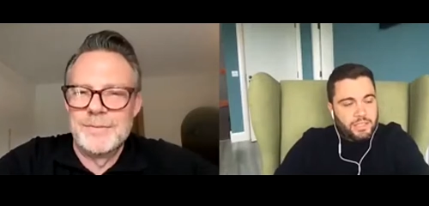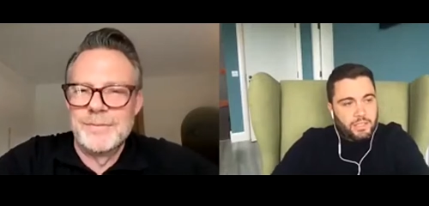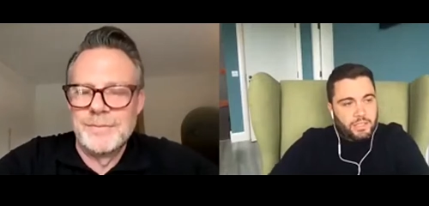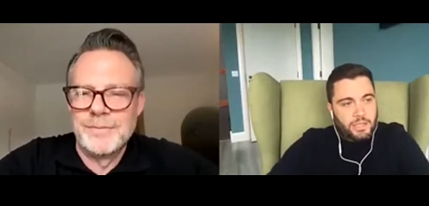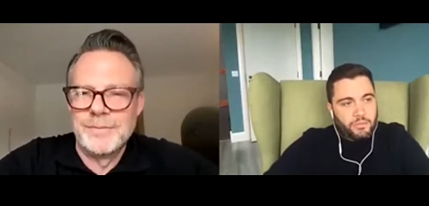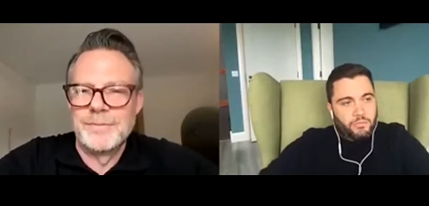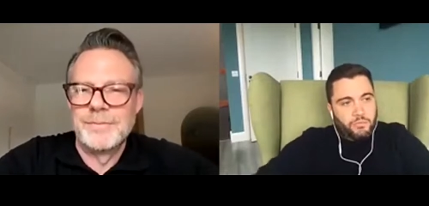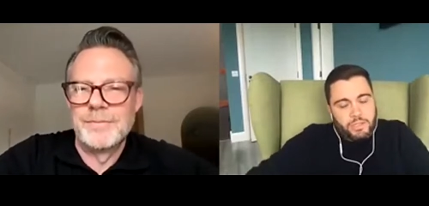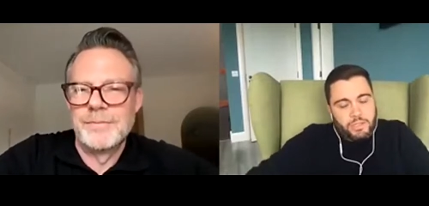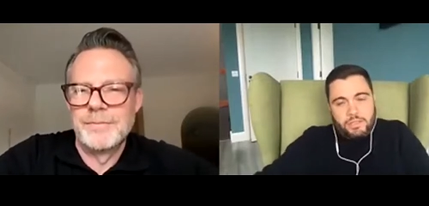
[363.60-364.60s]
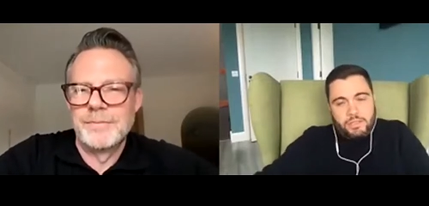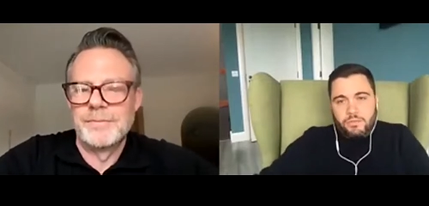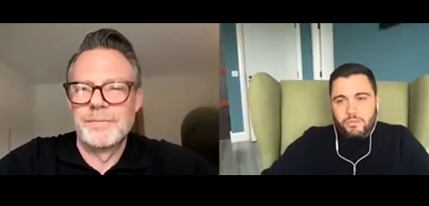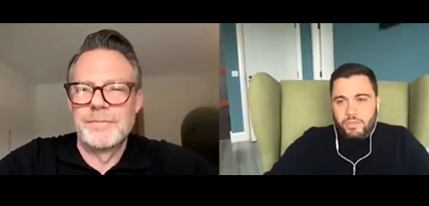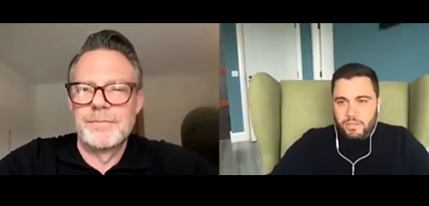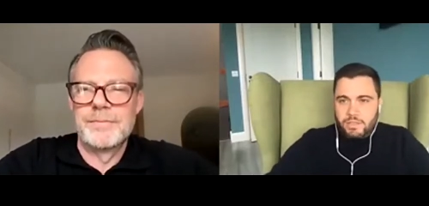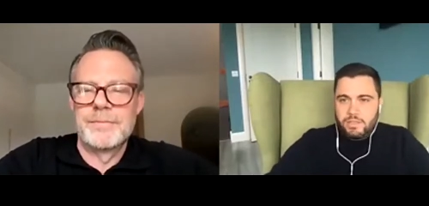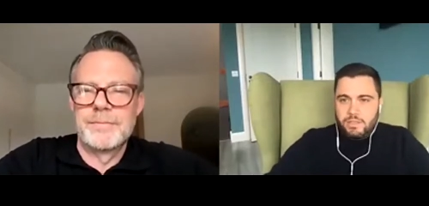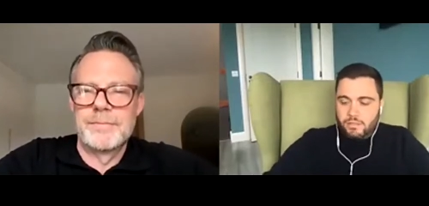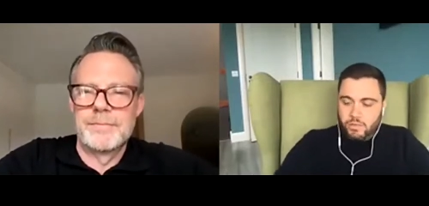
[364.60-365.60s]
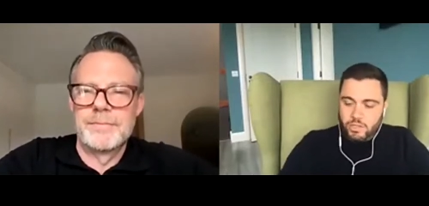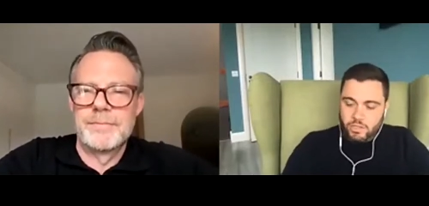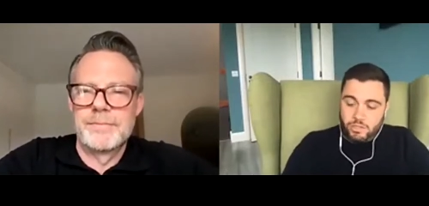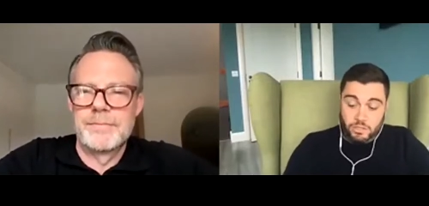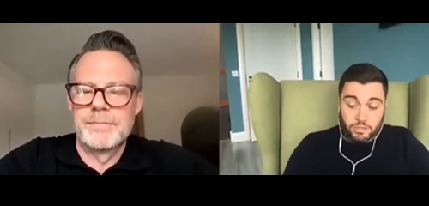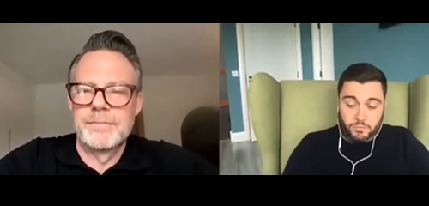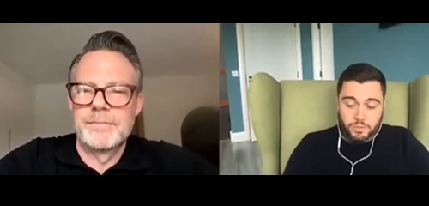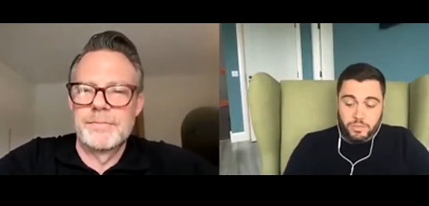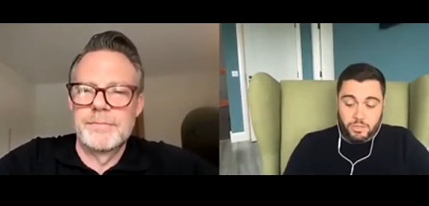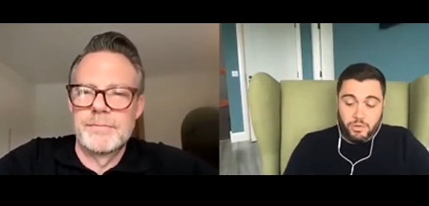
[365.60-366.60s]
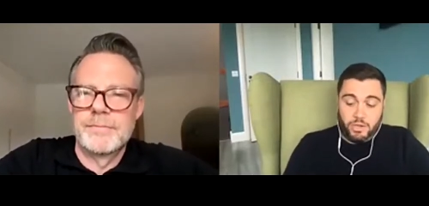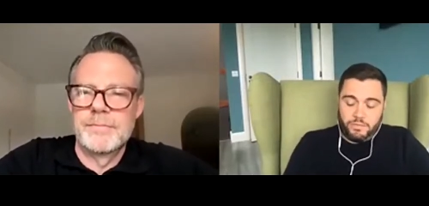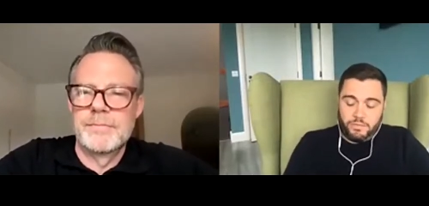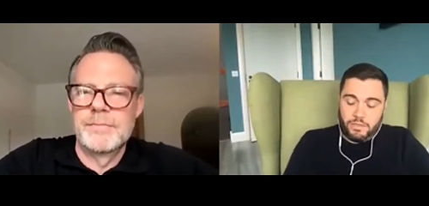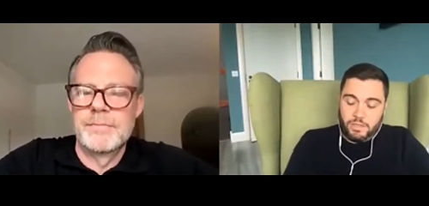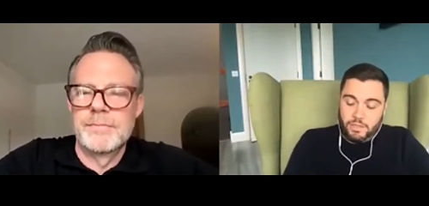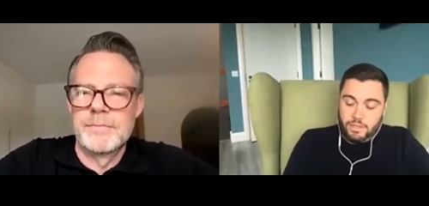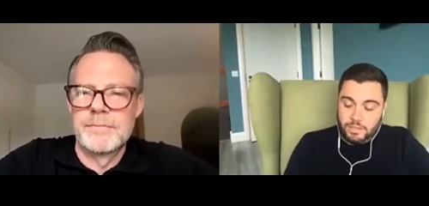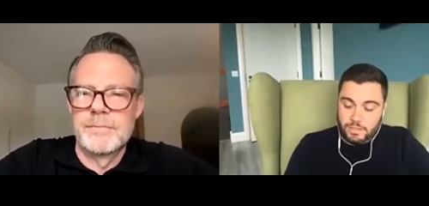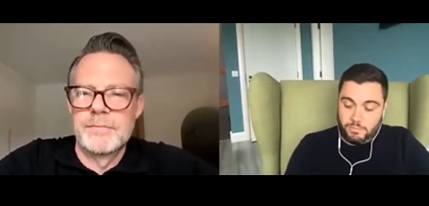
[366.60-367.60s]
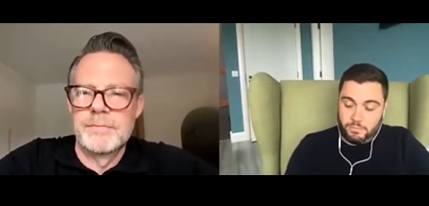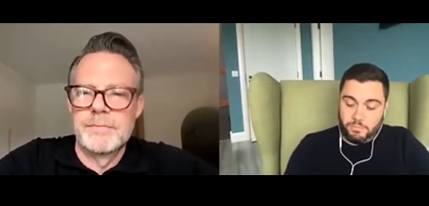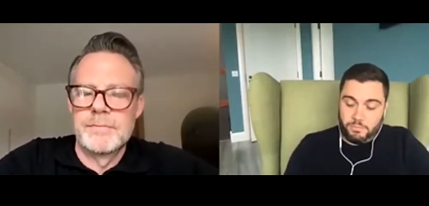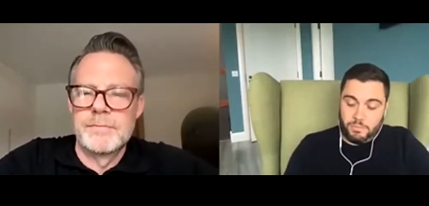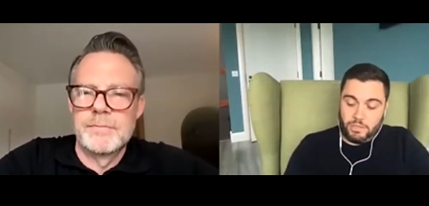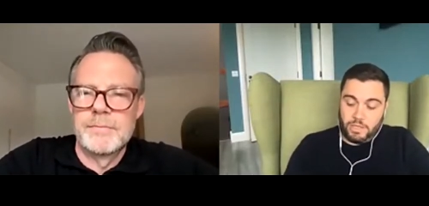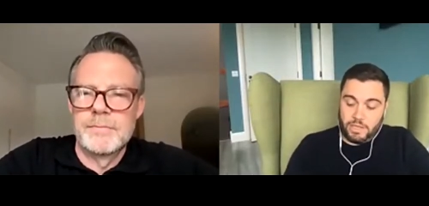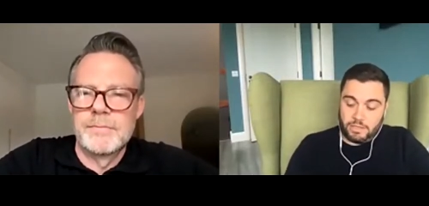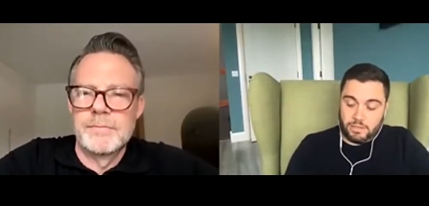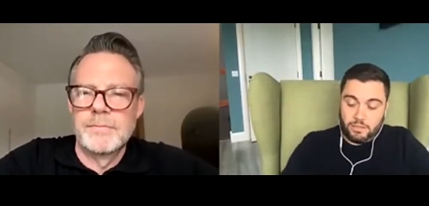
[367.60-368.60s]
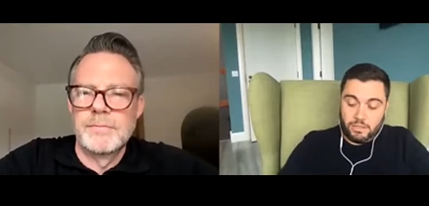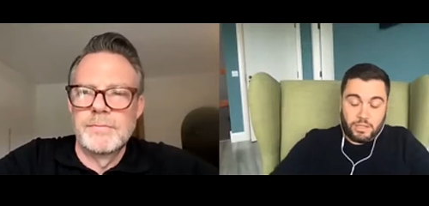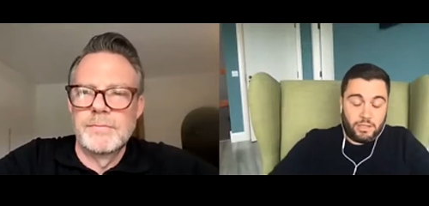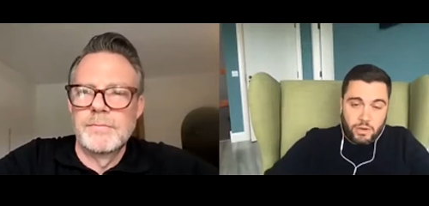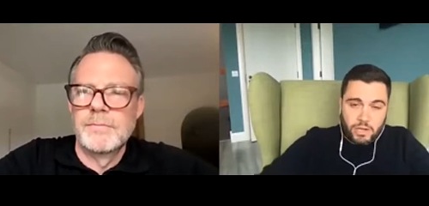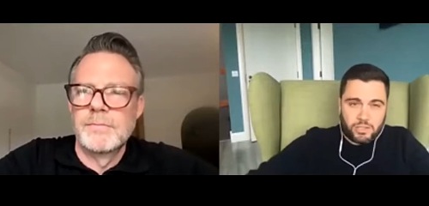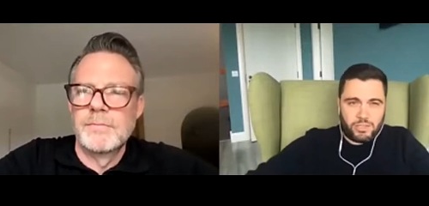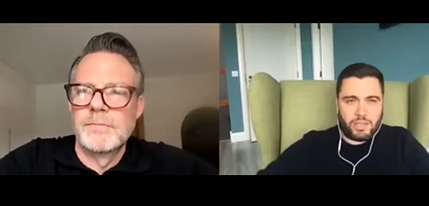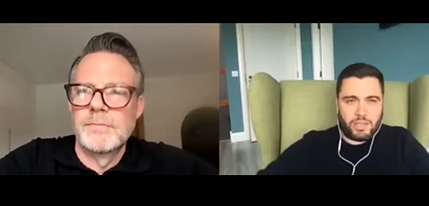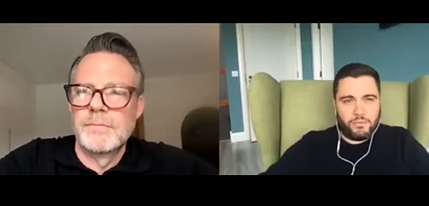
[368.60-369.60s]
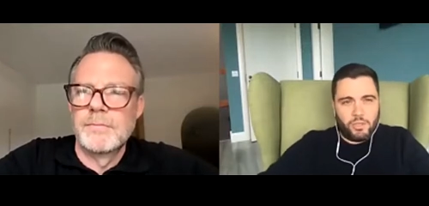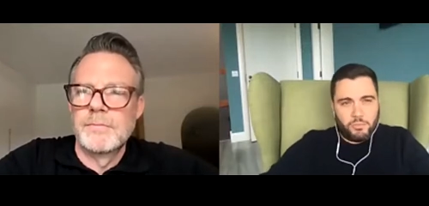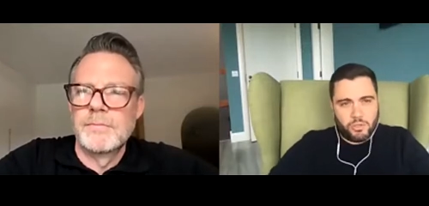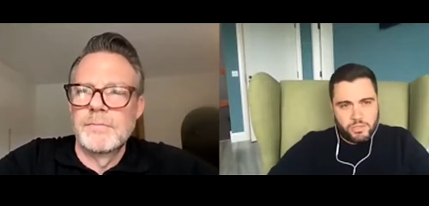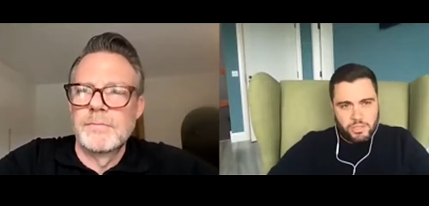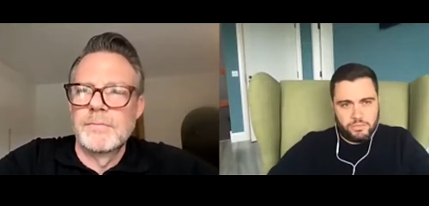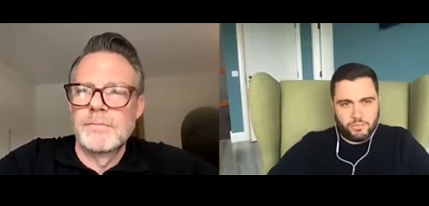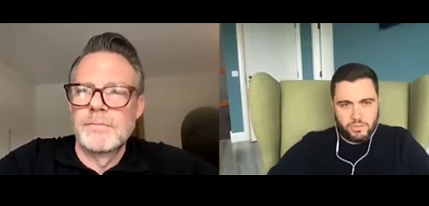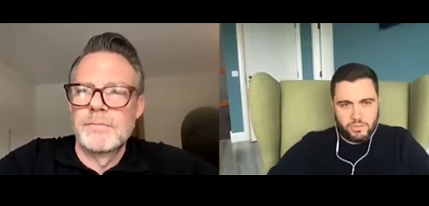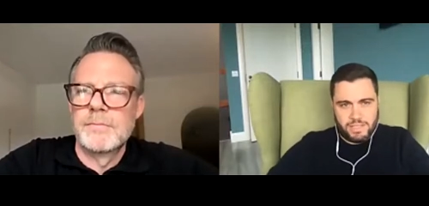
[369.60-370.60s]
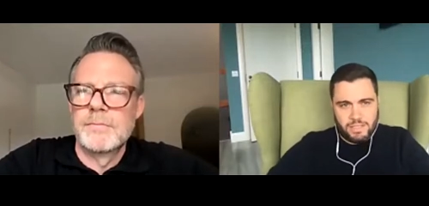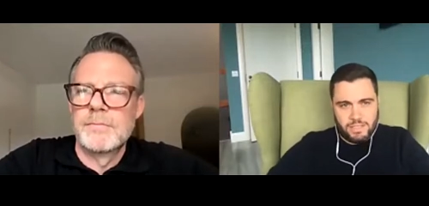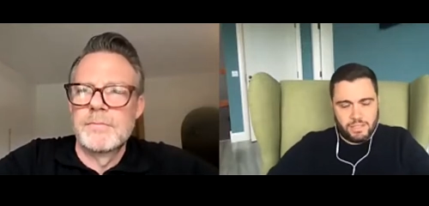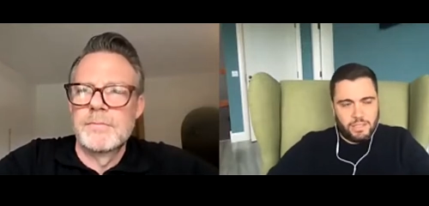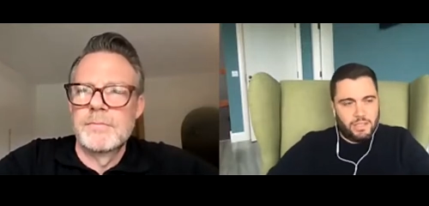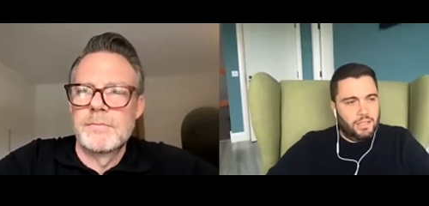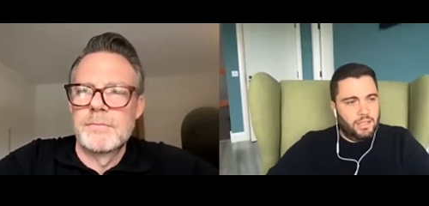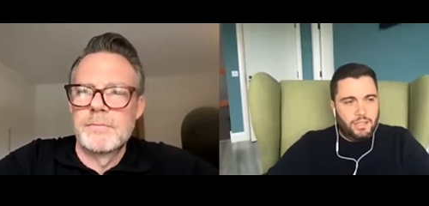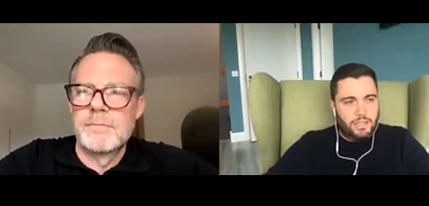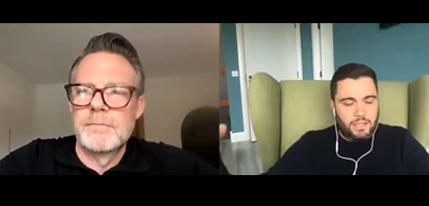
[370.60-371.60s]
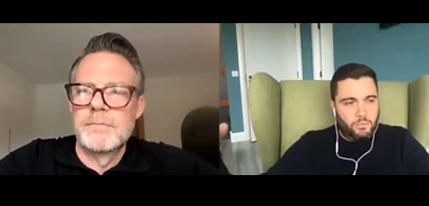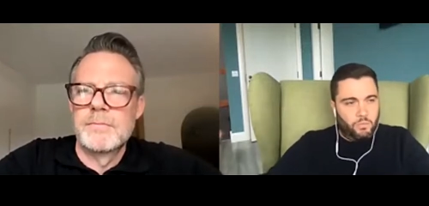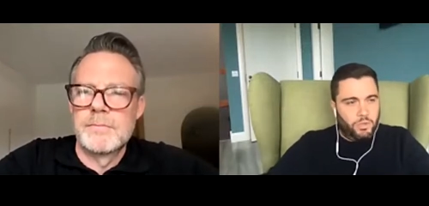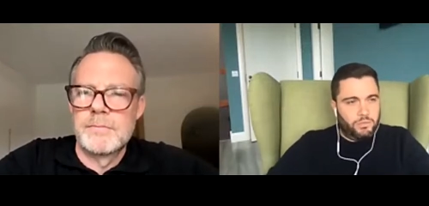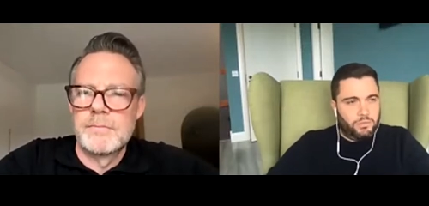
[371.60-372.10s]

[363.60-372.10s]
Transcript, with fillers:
Speaker 1: a lot now right so th- this is questions that come into me quite often is people ask the kind of traction the kind of numbers you need for your seed like what